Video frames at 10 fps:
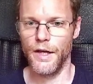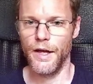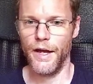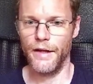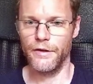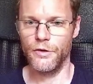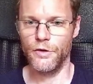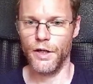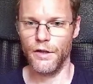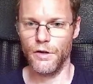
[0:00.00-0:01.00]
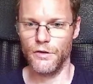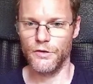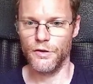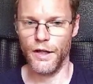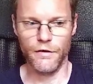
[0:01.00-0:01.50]
and you can also
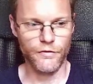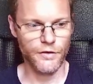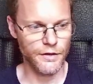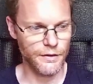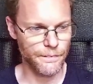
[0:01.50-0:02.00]
have the